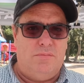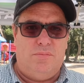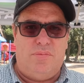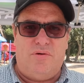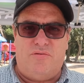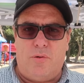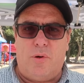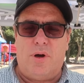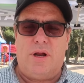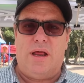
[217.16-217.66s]

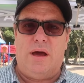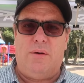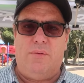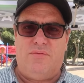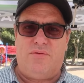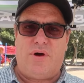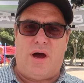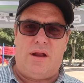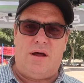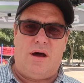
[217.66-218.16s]
before today,
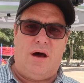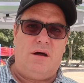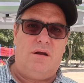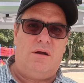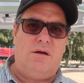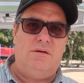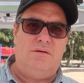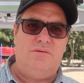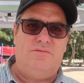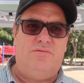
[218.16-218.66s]
we've got
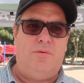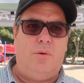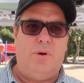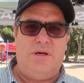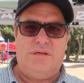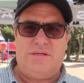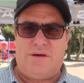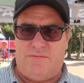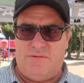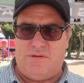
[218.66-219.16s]

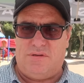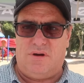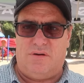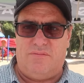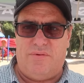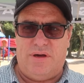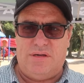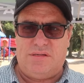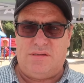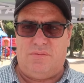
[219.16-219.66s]
147
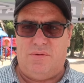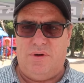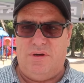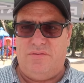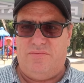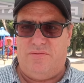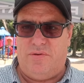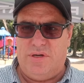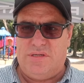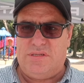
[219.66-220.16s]
surveys that
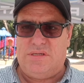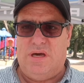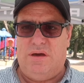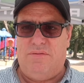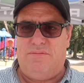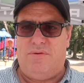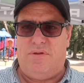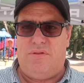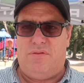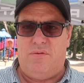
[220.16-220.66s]
we've
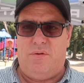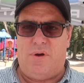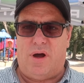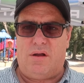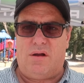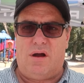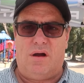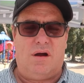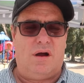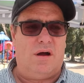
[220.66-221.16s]
received
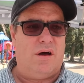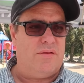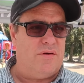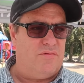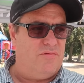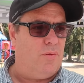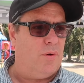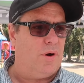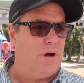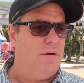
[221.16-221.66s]
throughout our other
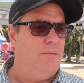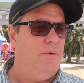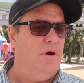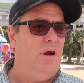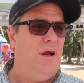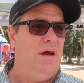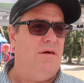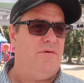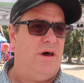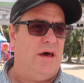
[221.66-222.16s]
4
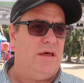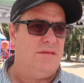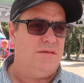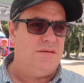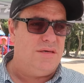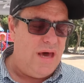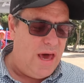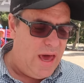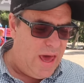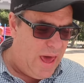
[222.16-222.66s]
community events.
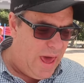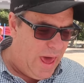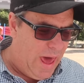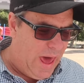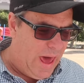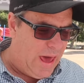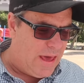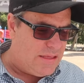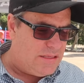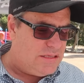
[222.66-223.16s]

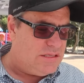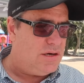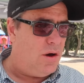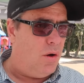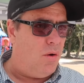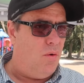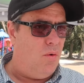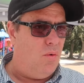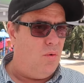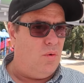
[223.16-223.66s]
And
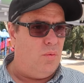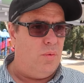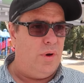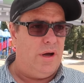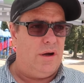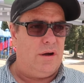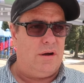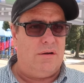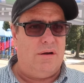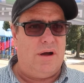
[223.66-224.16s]
so
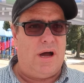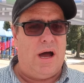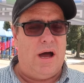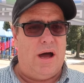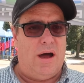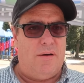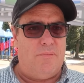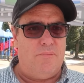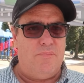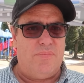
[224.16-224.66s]
we're
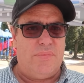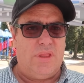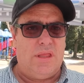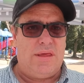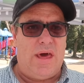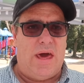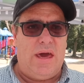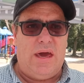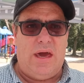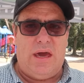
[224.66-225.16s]

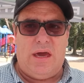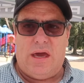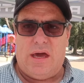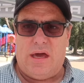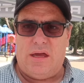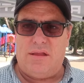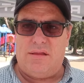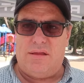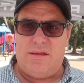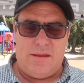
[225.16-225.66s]
taking
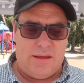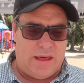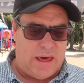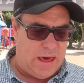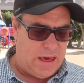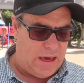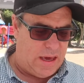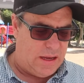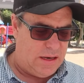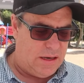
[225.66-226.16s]
it
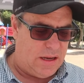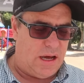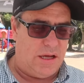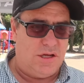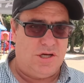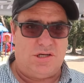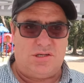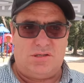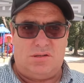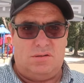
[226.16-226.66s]
and
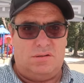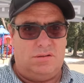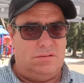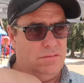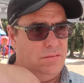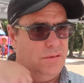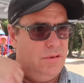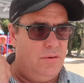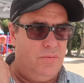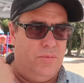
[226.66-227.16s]

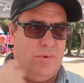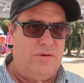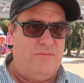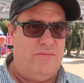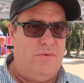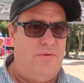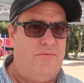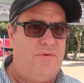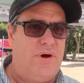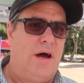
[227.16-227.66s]

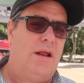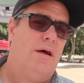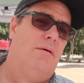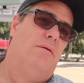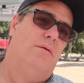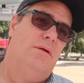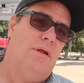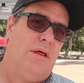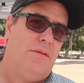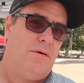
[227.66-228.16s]
we've got
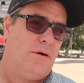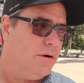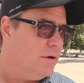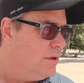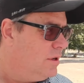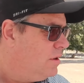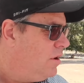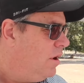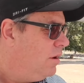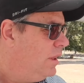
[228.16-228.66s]

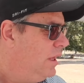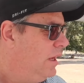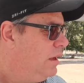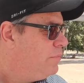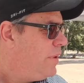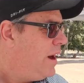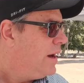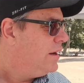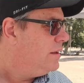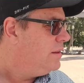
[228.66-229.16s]
another
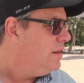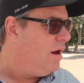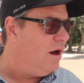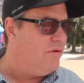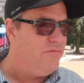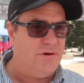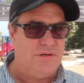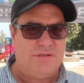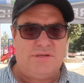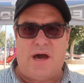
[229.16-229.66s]
colleague back at the
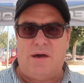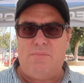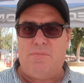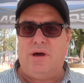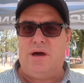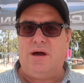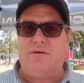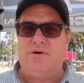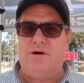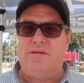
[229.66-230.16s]
office
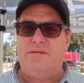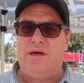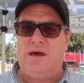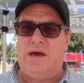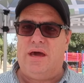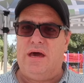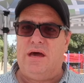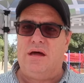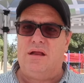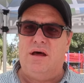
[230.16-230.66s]
typing
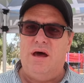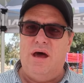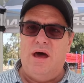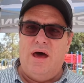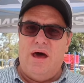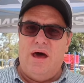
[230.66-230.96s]
everything in